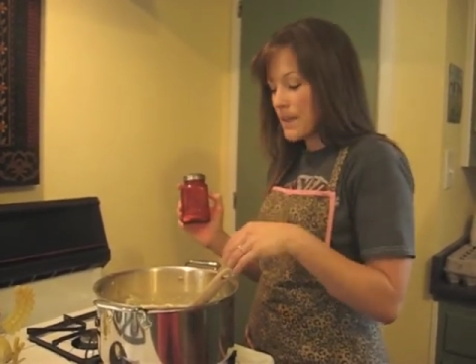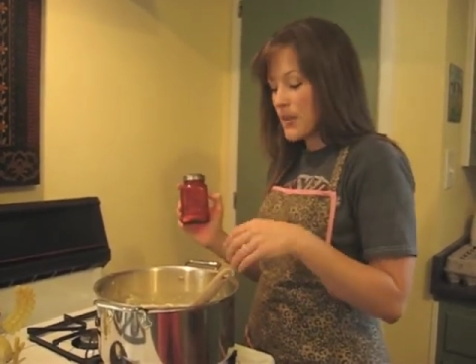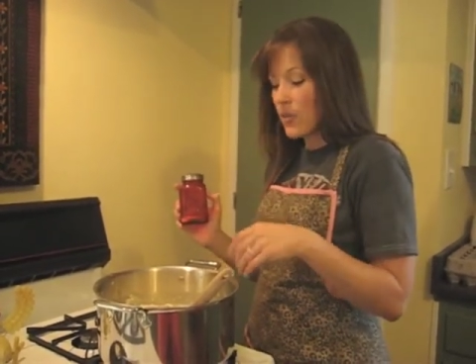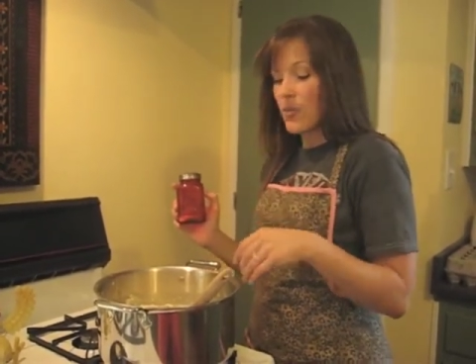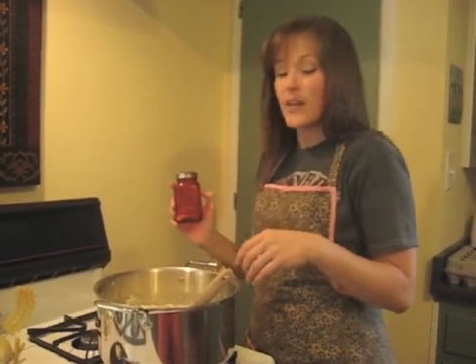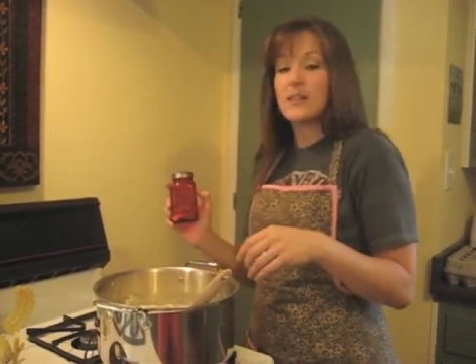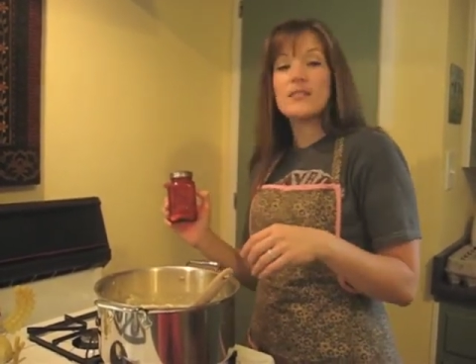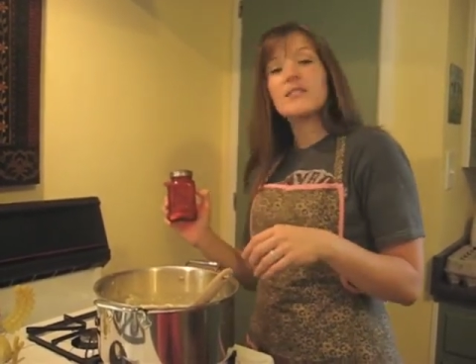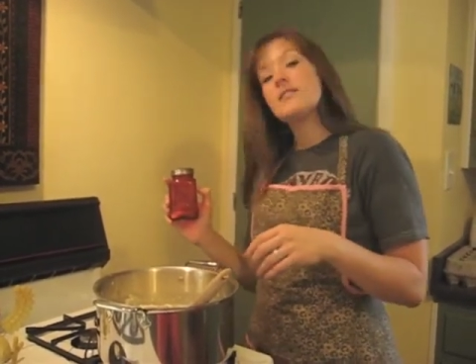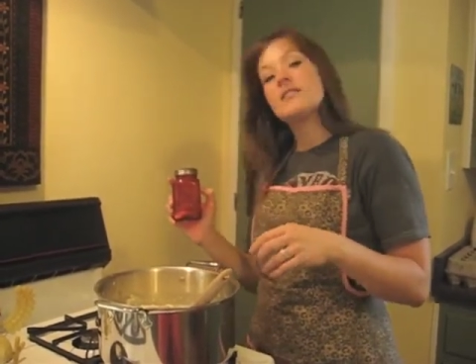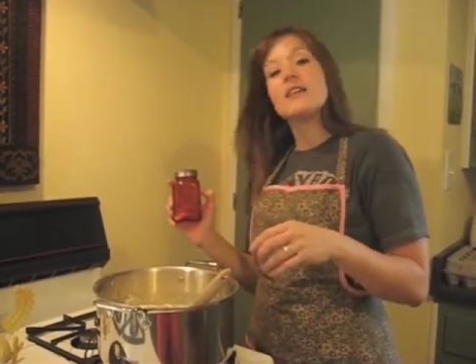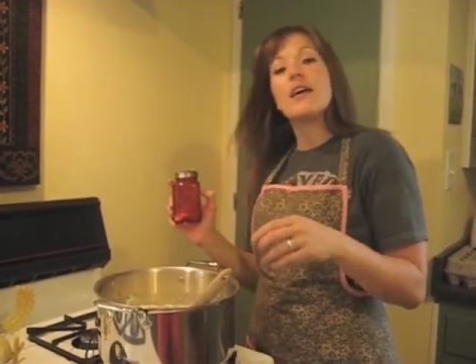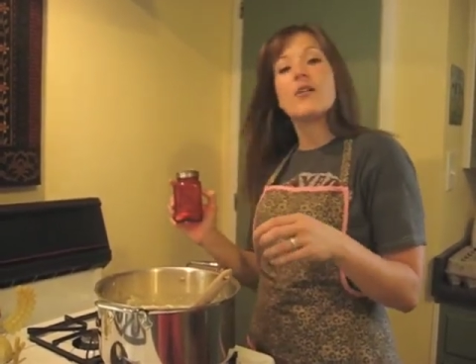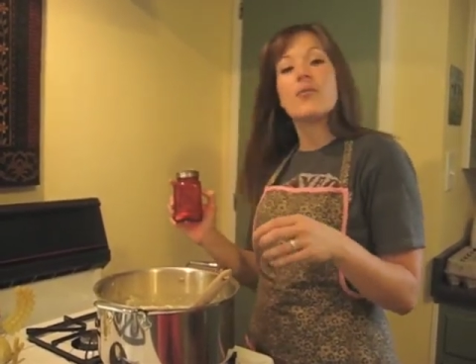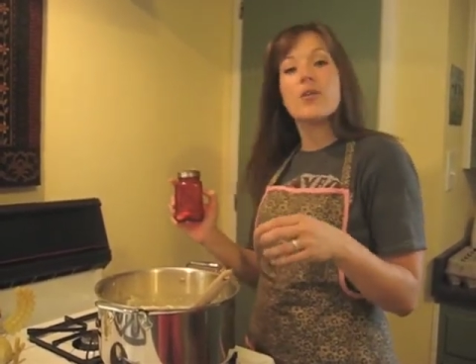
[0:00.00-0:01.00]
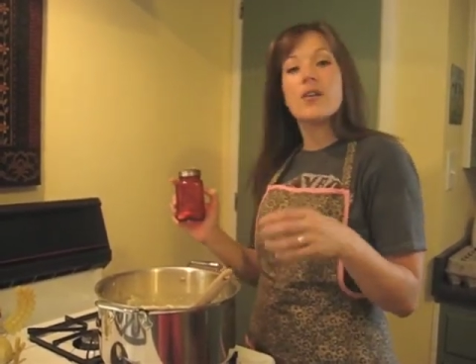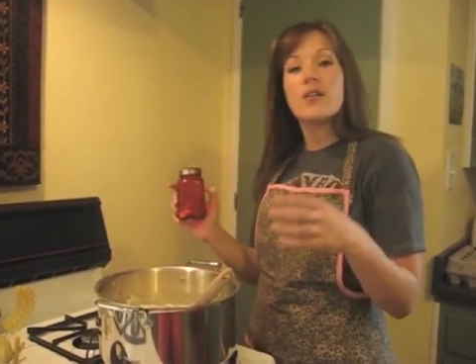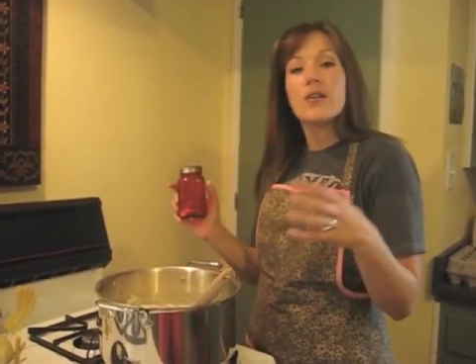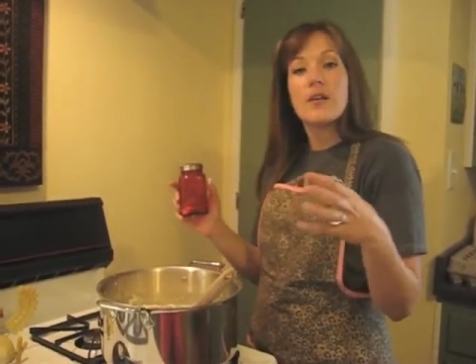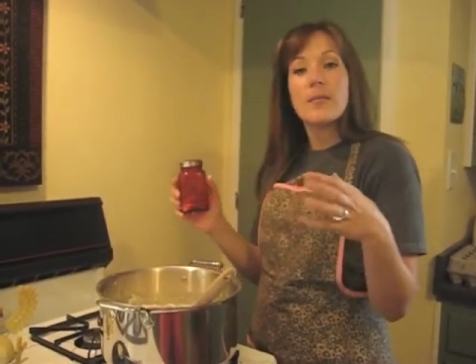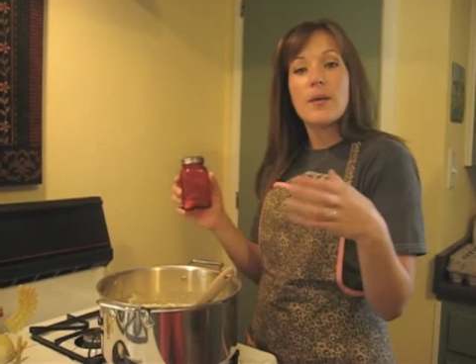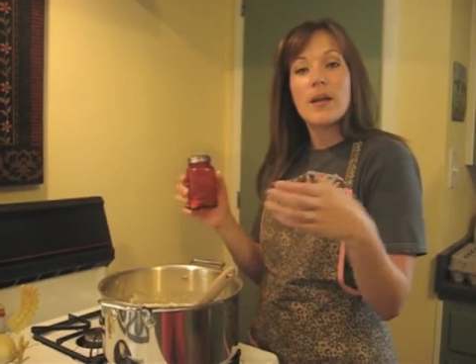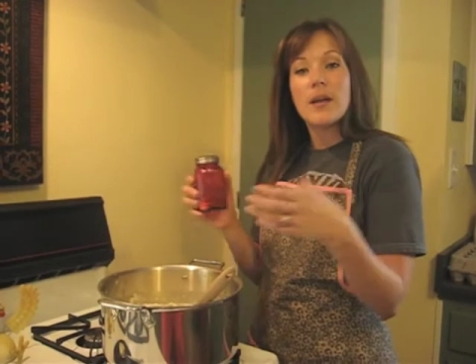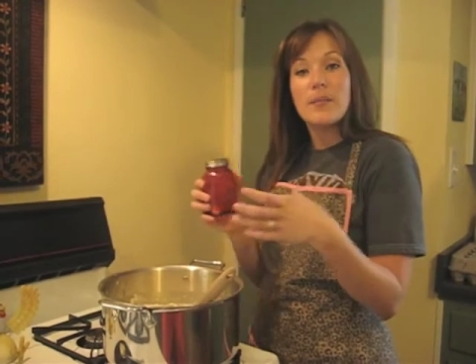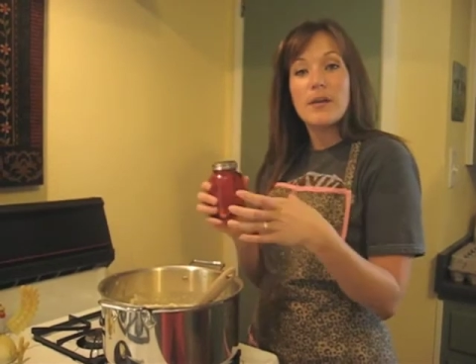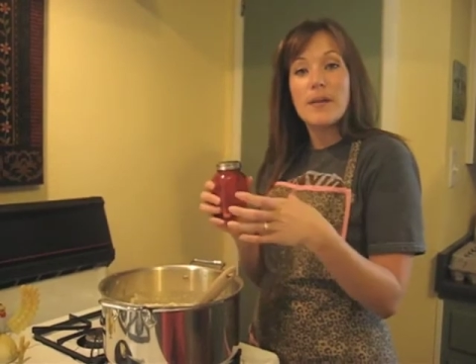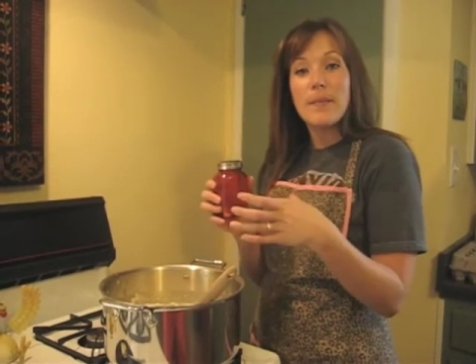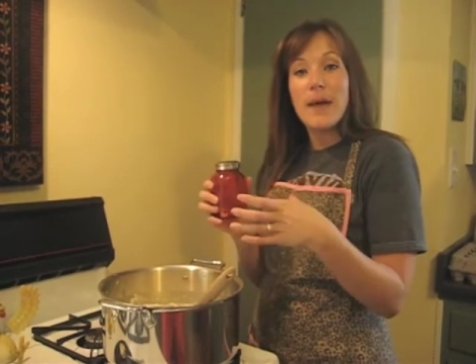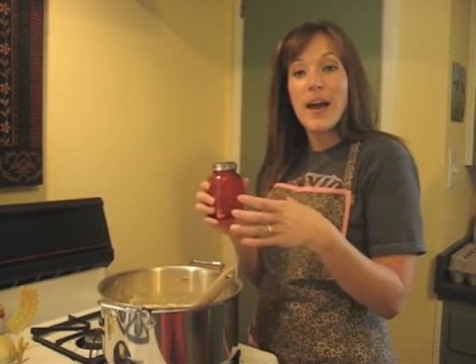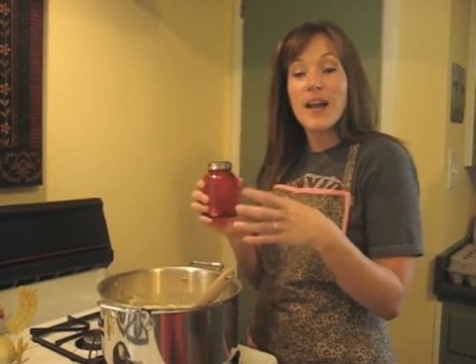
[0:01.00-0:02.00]
grits instead, where you can make them
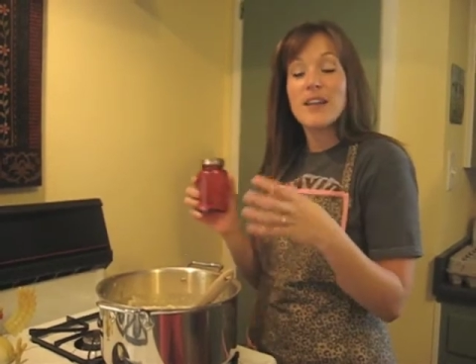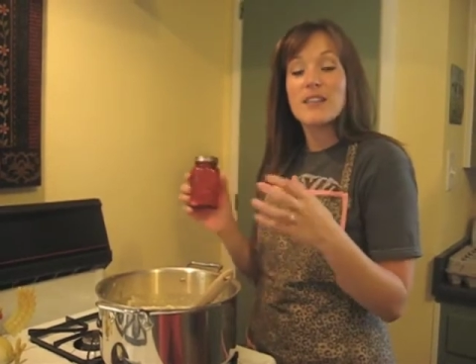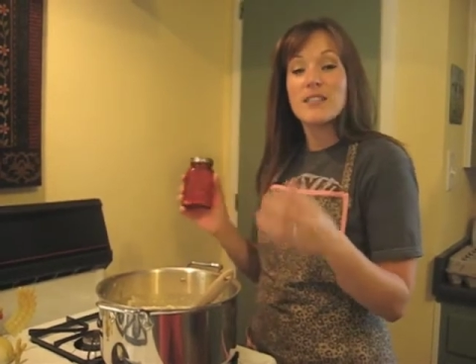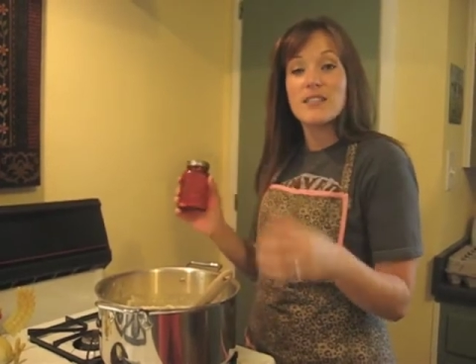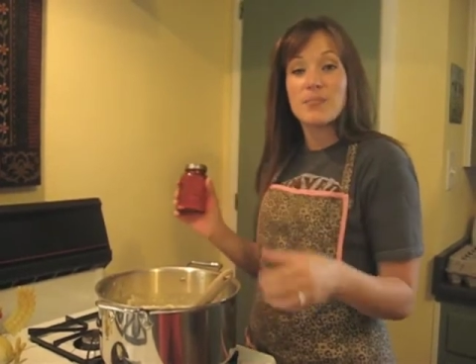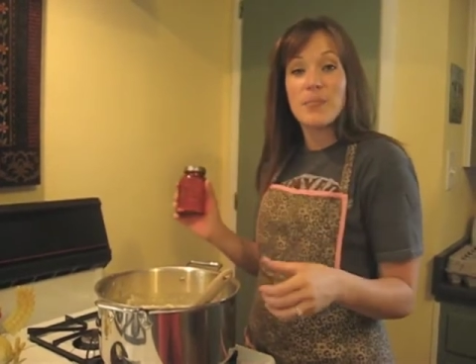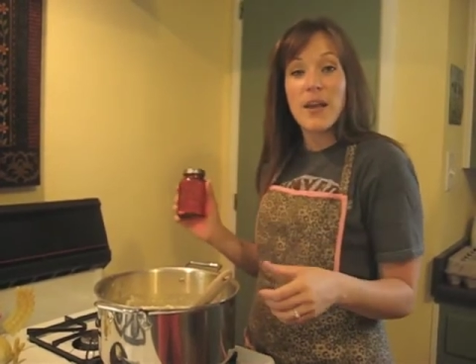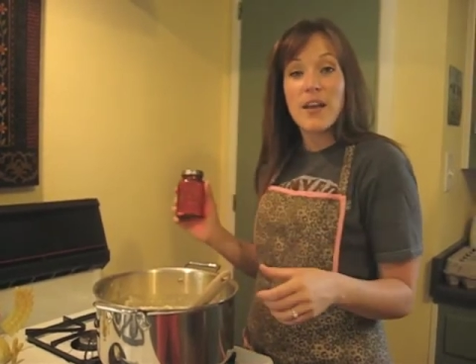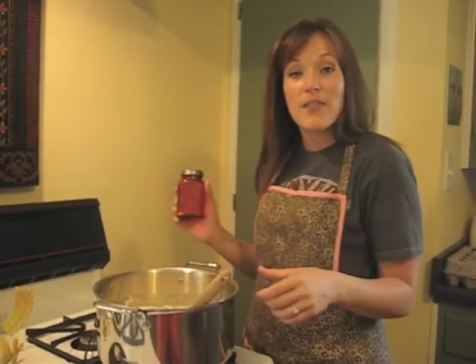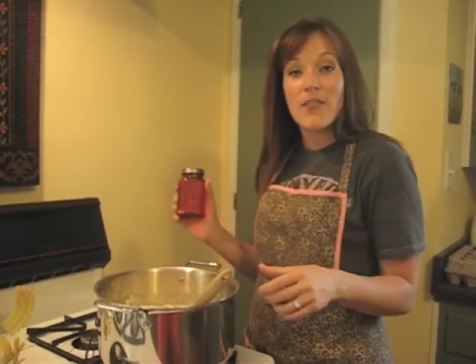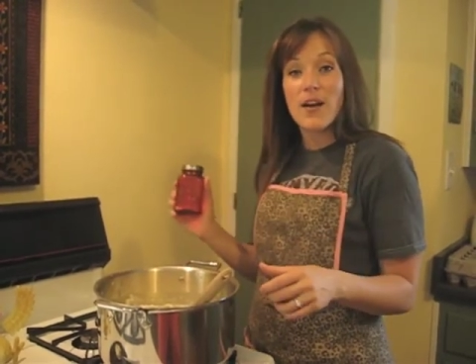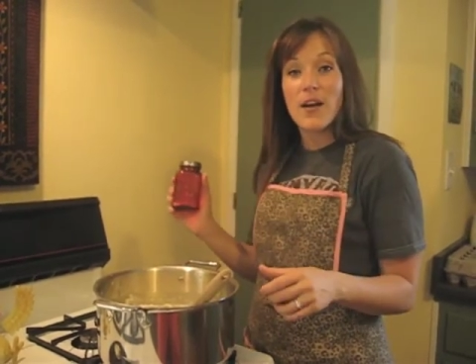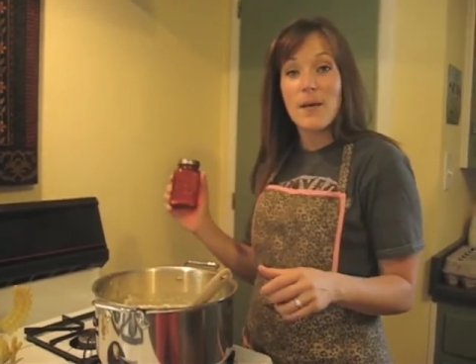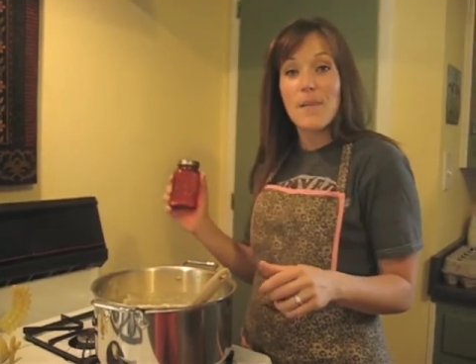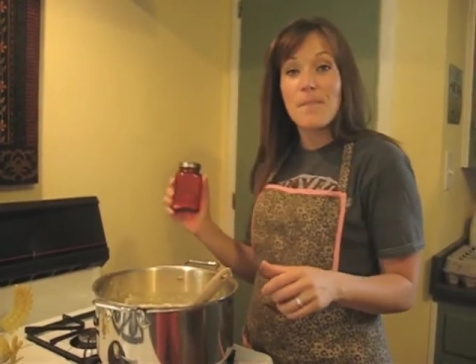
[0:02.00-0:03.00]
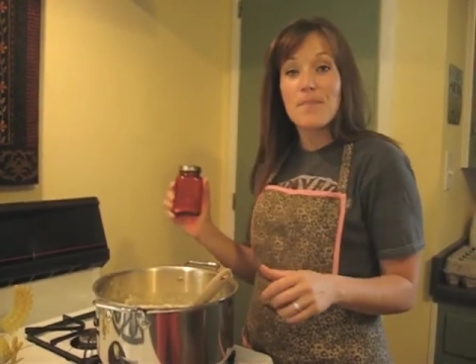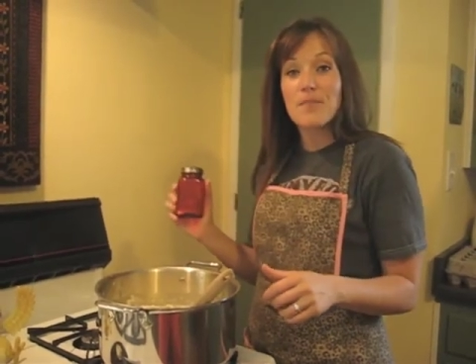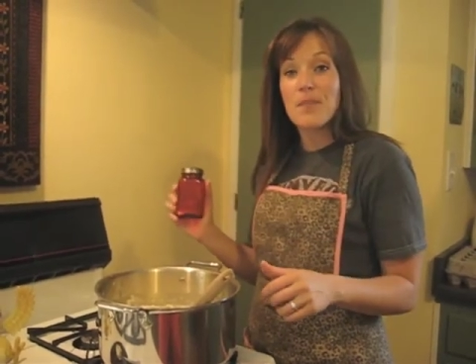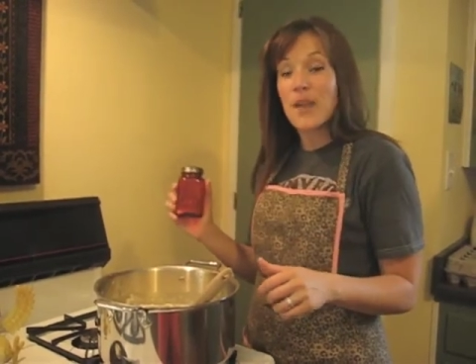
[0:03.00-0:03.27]
into patties and pan fry them.